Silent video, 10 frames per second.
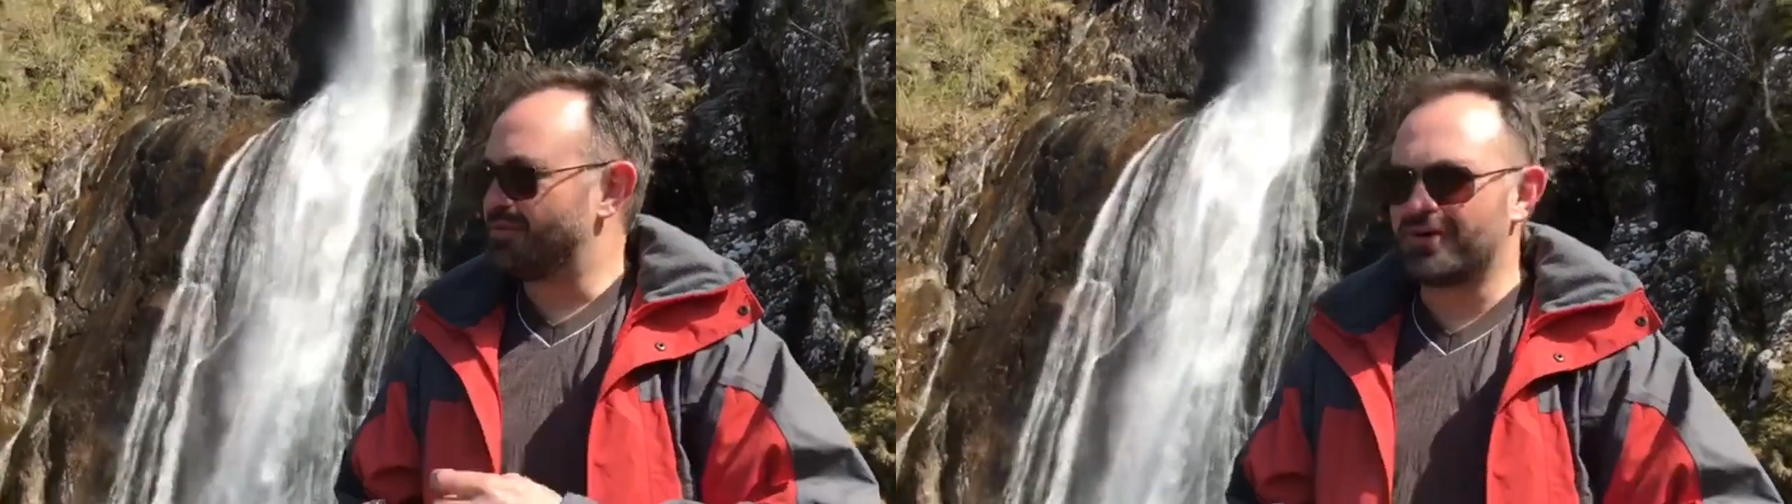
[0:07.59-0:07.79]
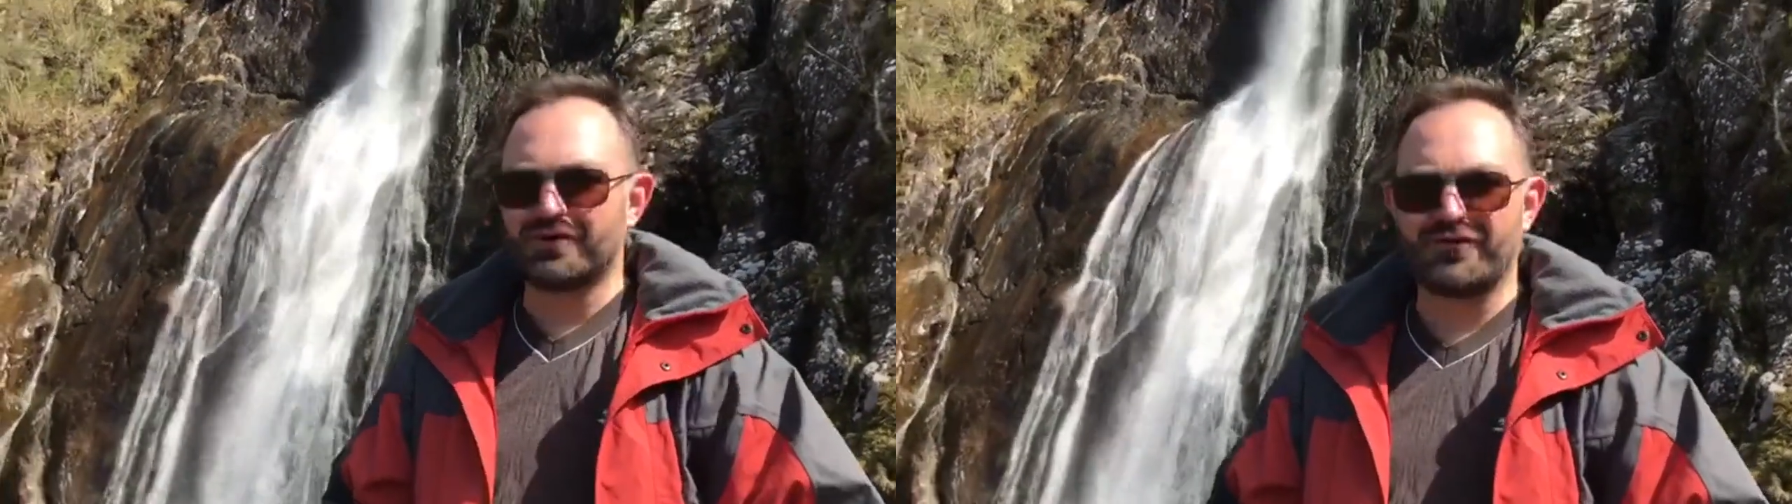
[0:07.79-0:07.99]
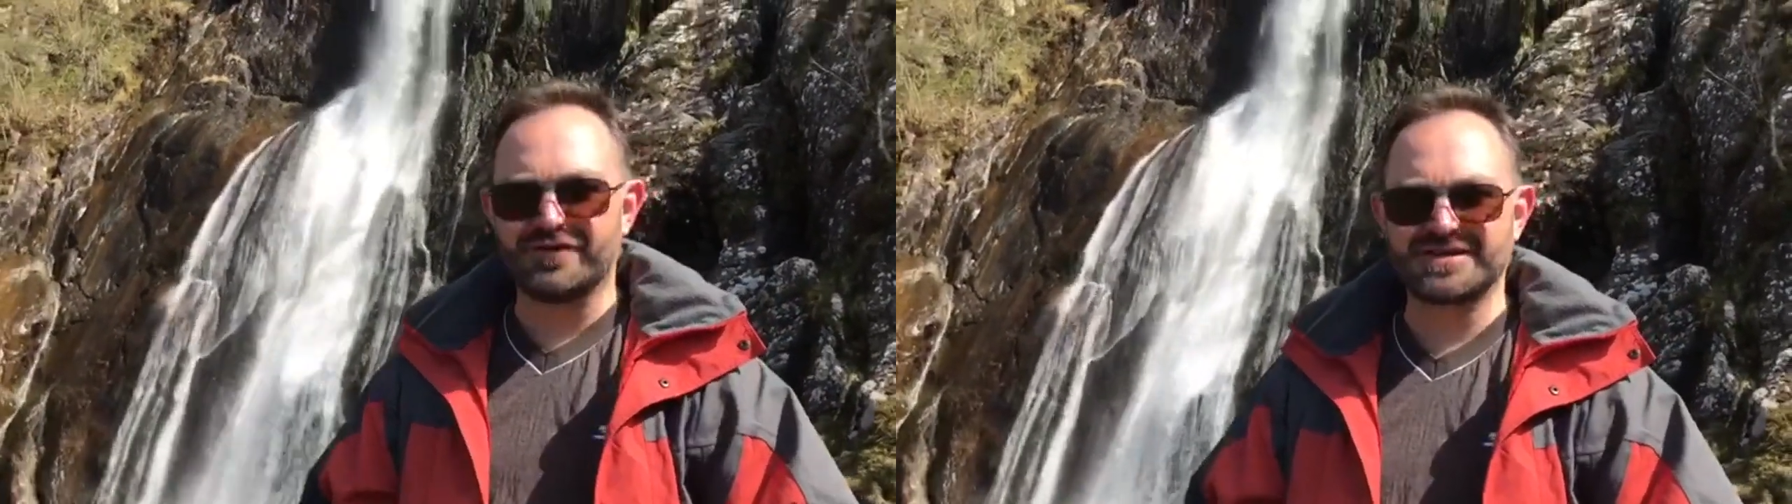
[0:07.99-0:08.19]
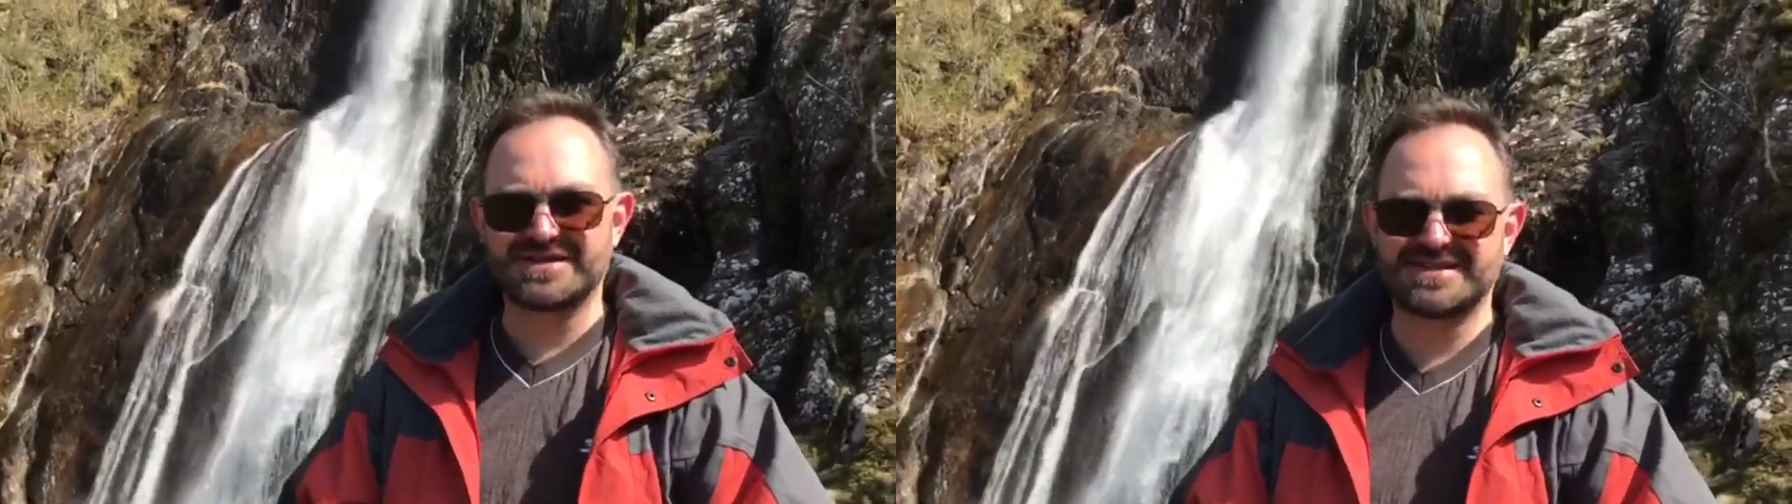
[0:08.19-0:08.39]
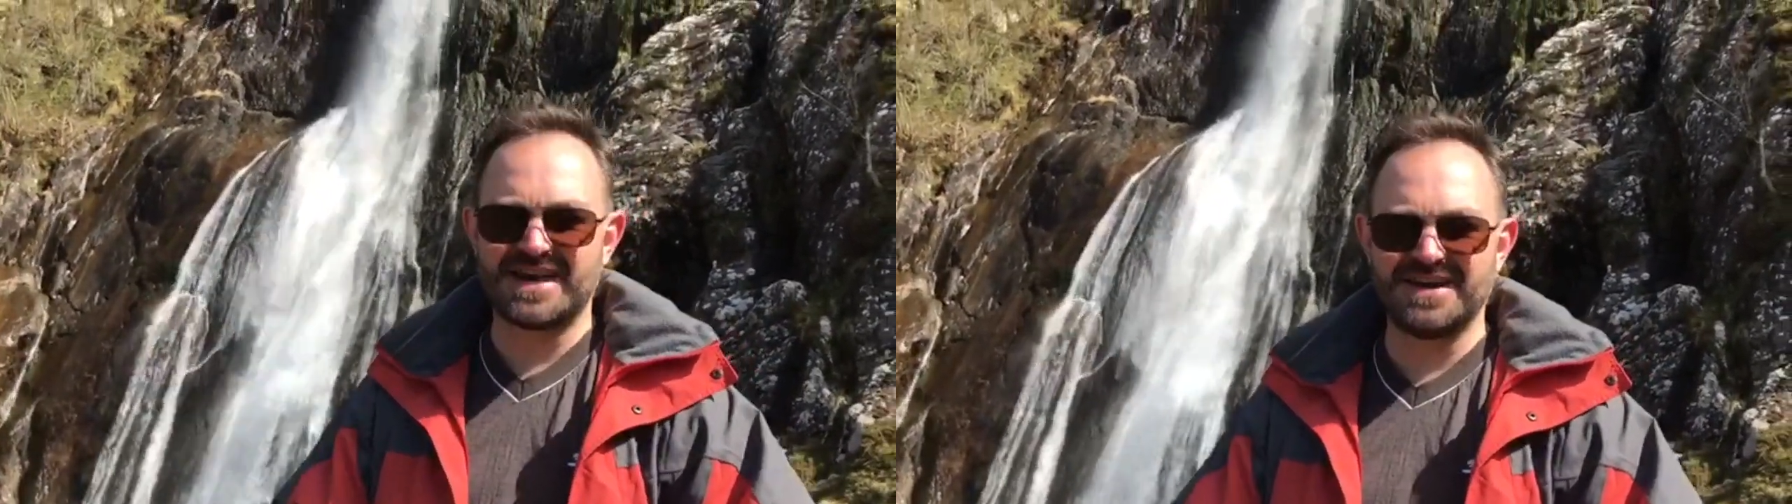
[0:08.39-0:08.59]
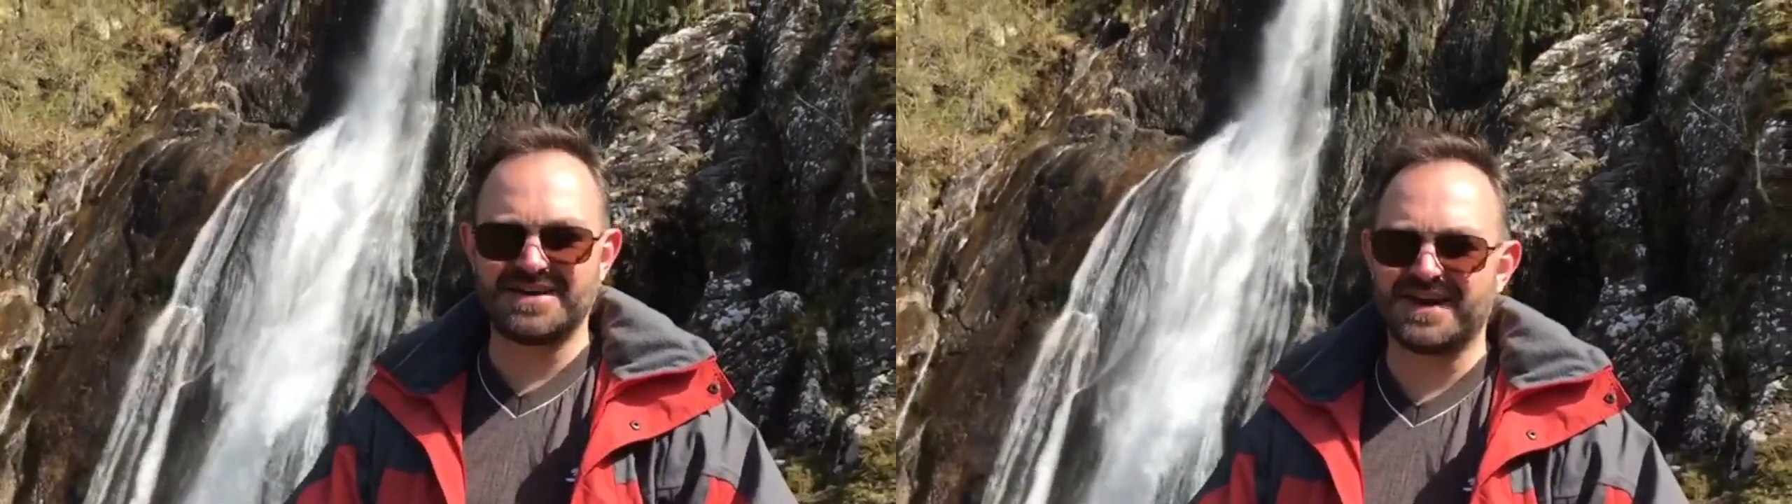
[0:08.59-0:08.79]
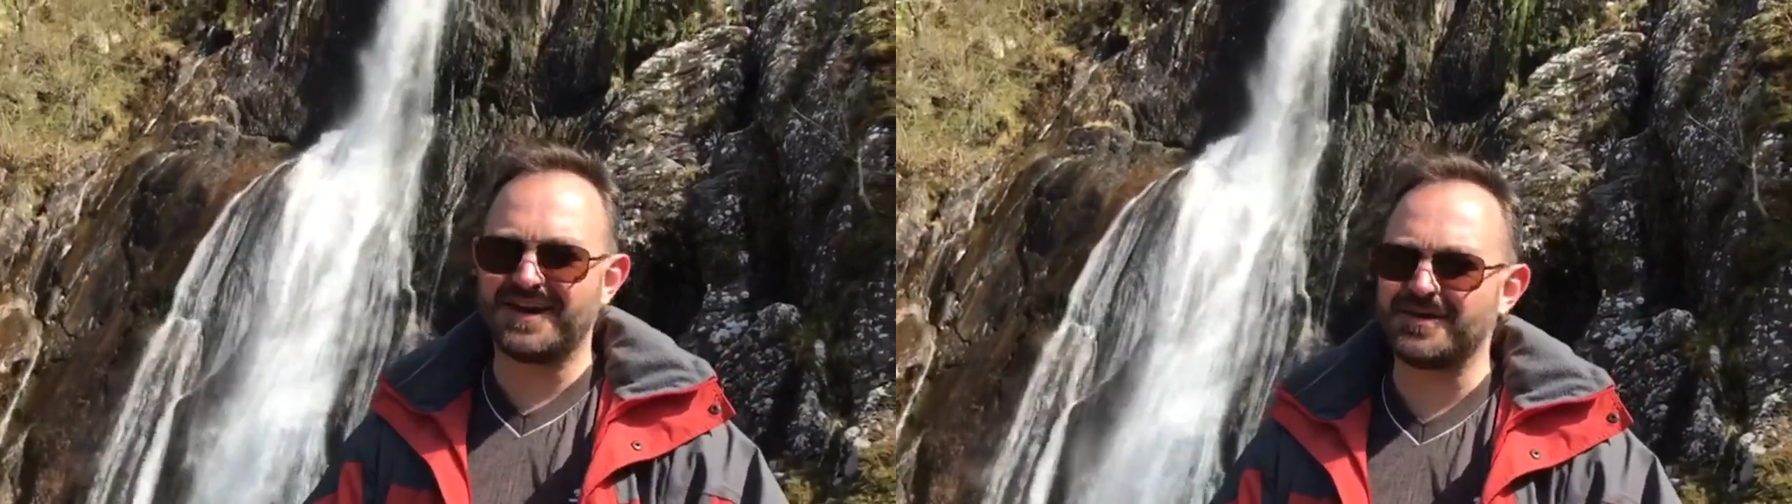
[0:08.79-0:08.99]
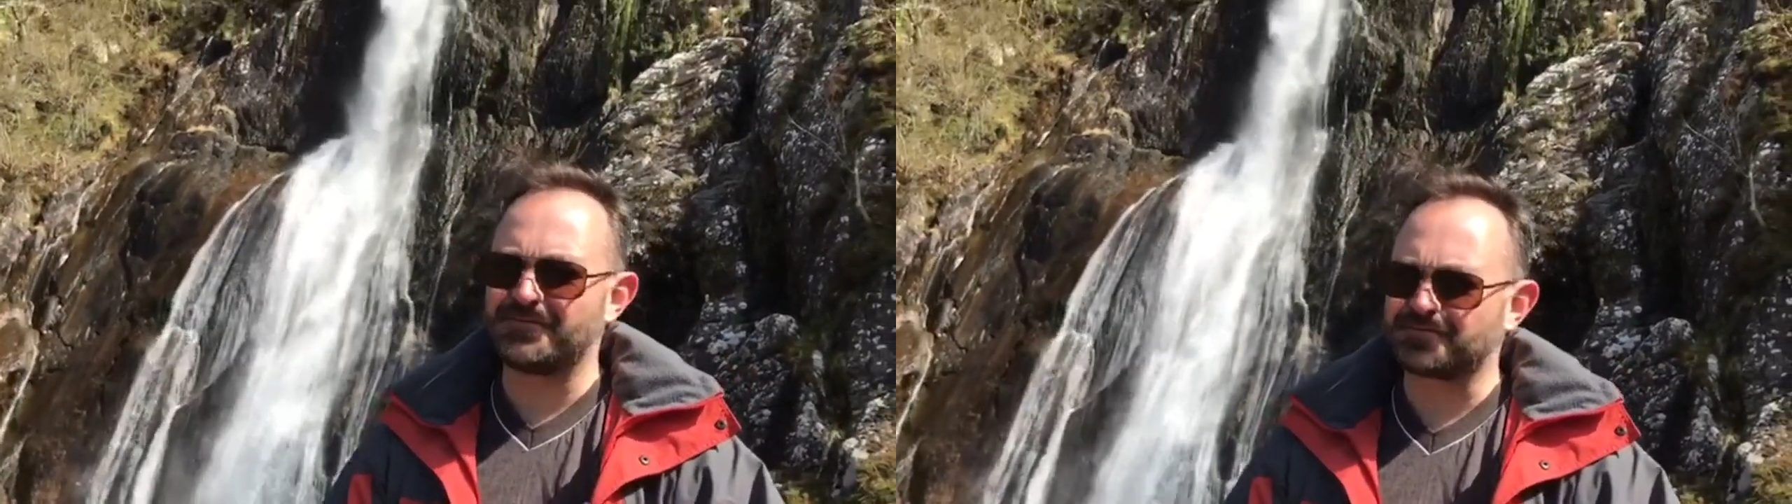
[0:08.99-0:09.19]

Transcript: Beautiful sunny day.